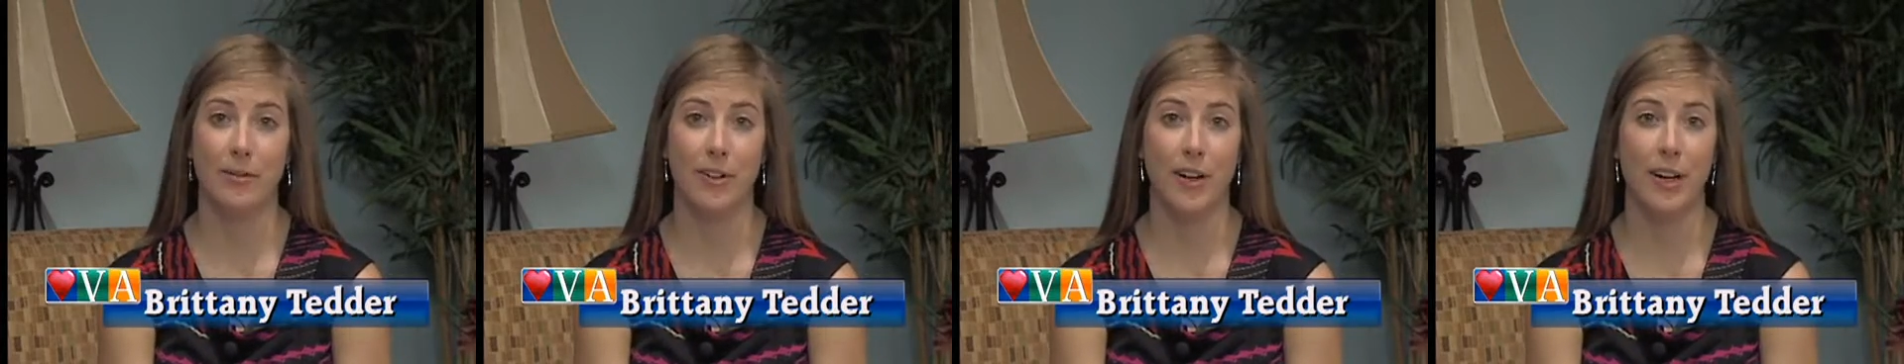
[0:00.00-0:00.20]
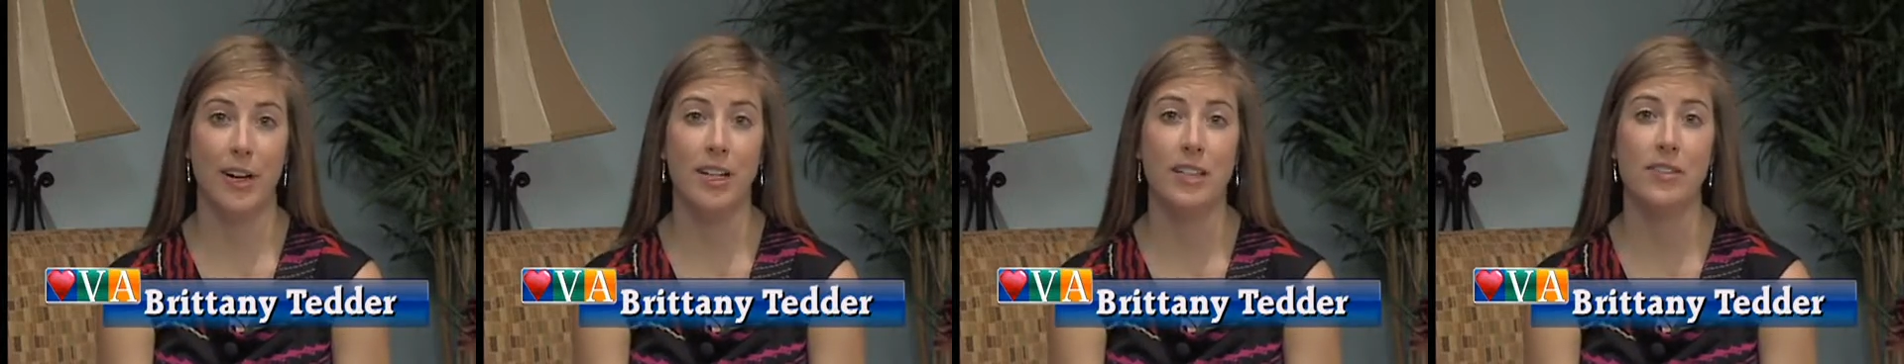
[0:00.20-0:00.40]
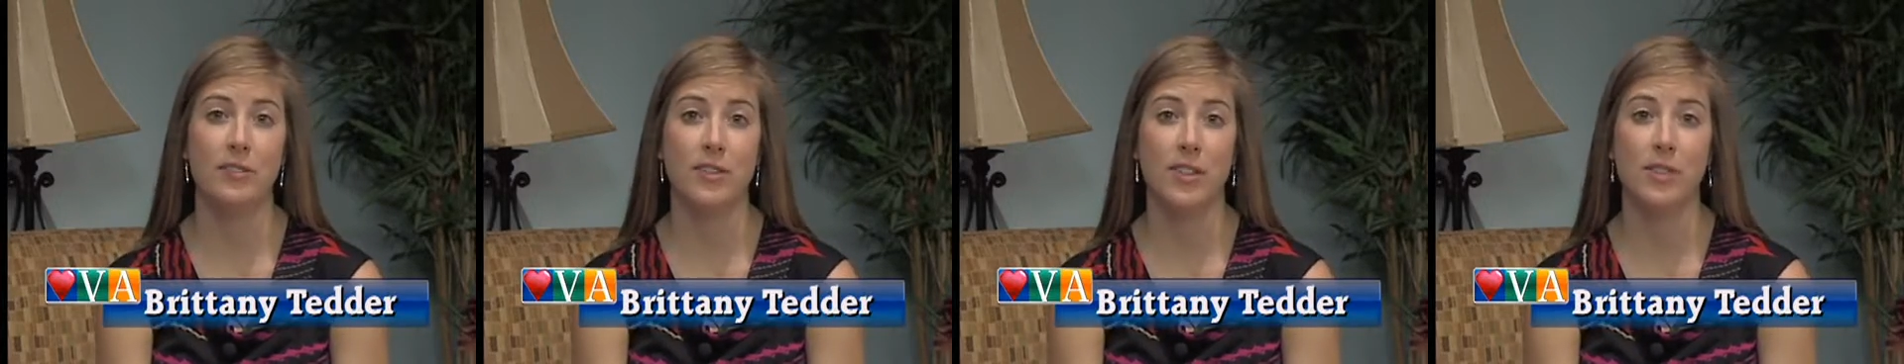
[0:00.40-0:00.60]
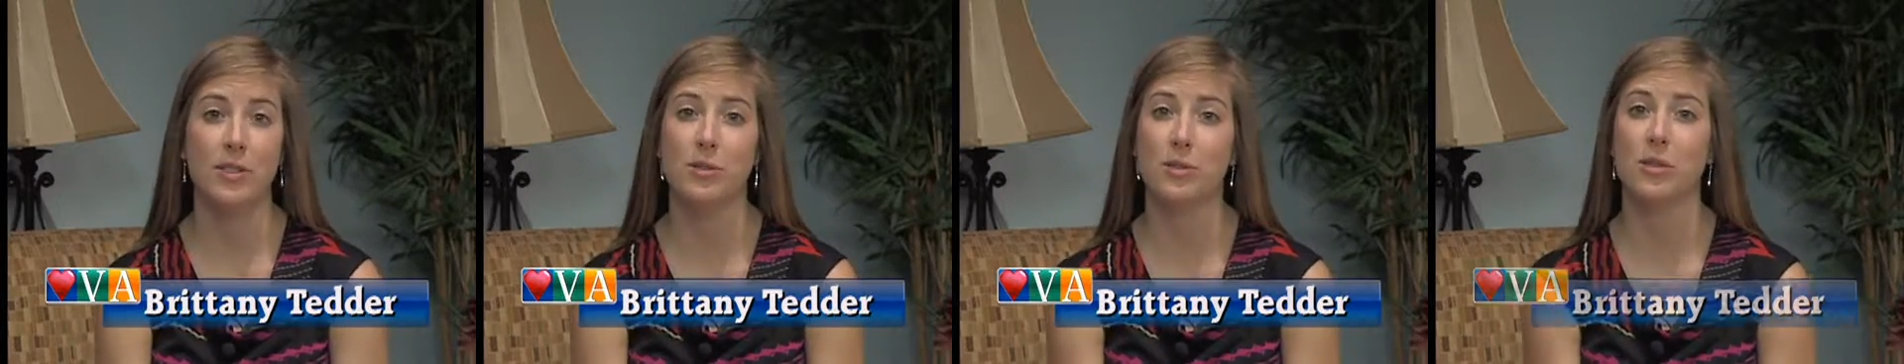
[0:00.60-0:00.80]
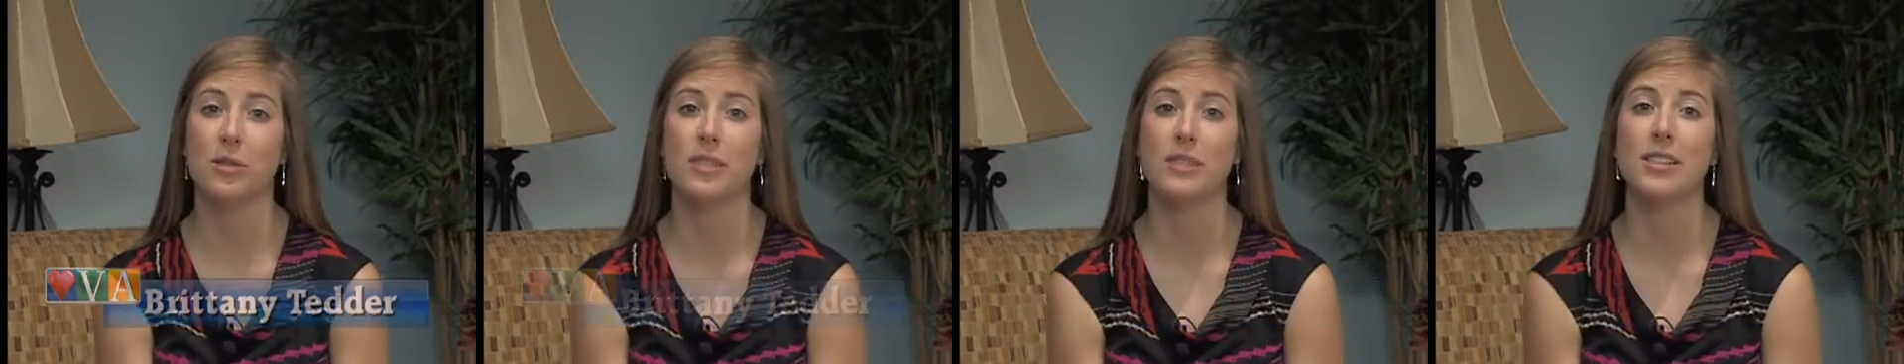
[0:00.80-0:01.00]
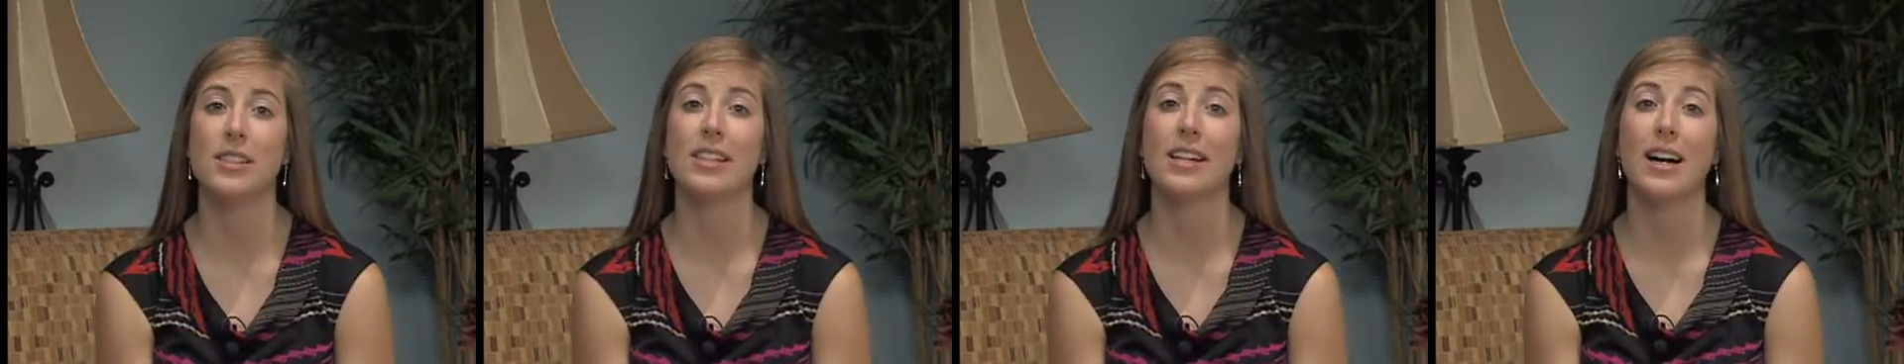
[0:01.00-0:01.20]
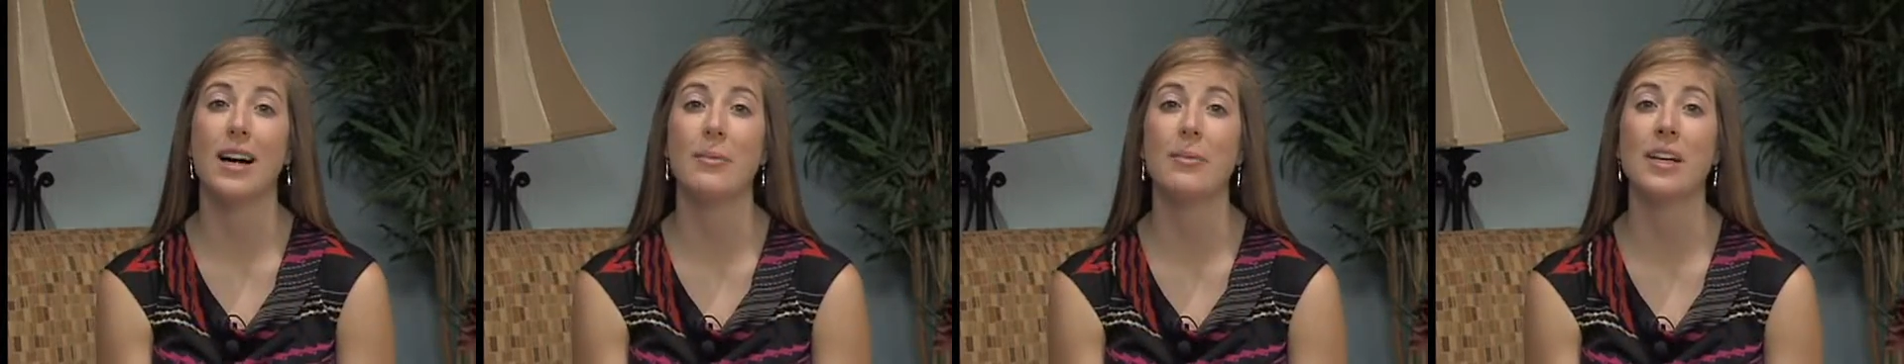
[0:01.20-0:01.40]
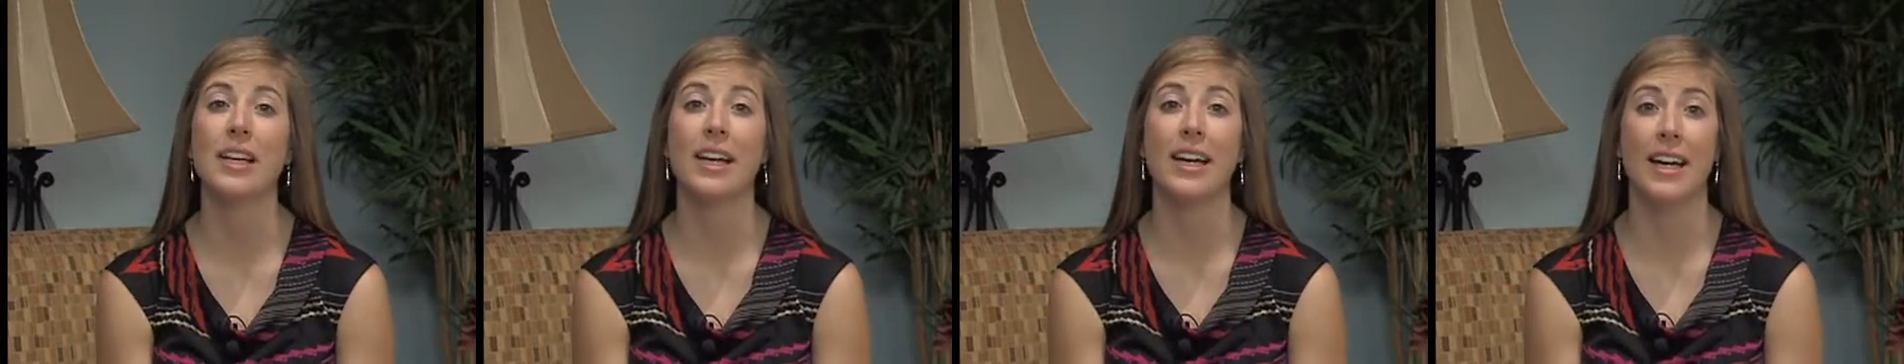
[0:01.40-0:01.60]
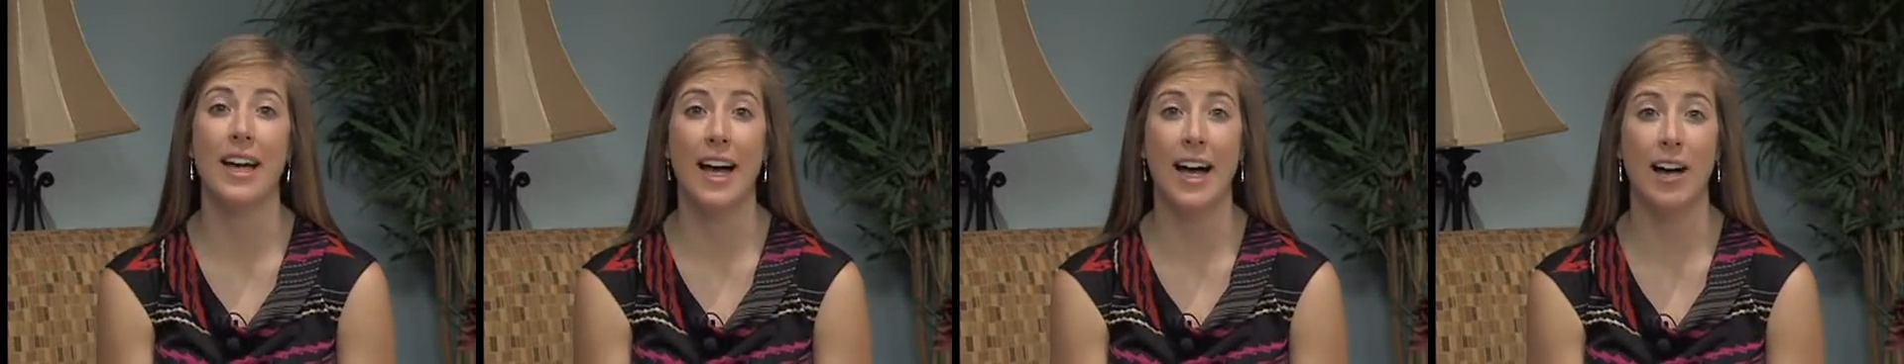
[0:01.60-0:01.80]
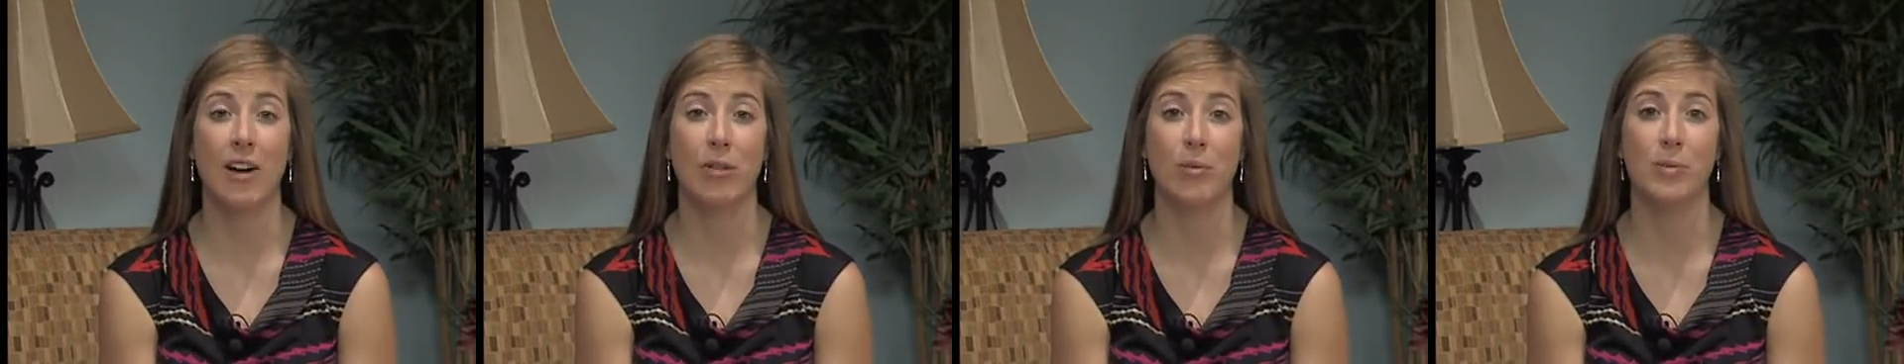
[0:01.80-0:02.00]
for individuals to come and get
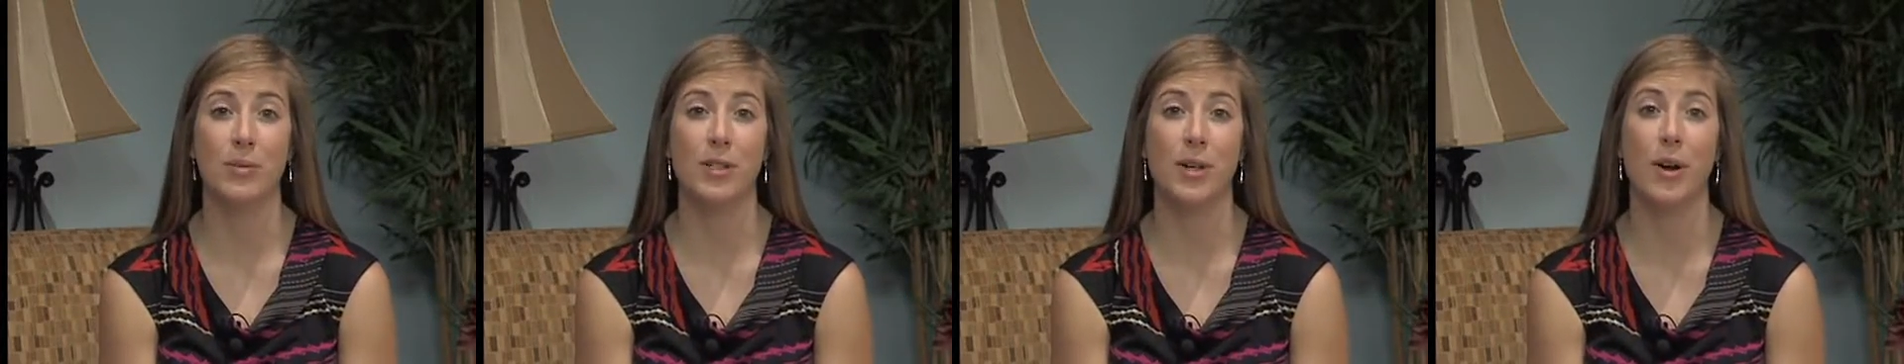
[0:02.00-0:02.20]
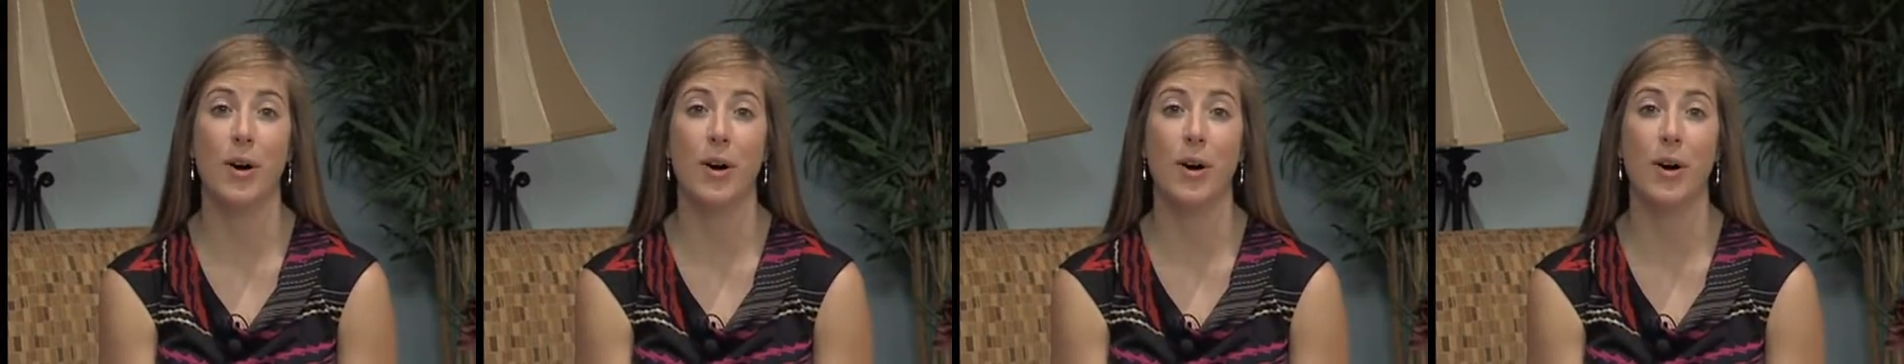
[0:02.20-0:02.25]
help to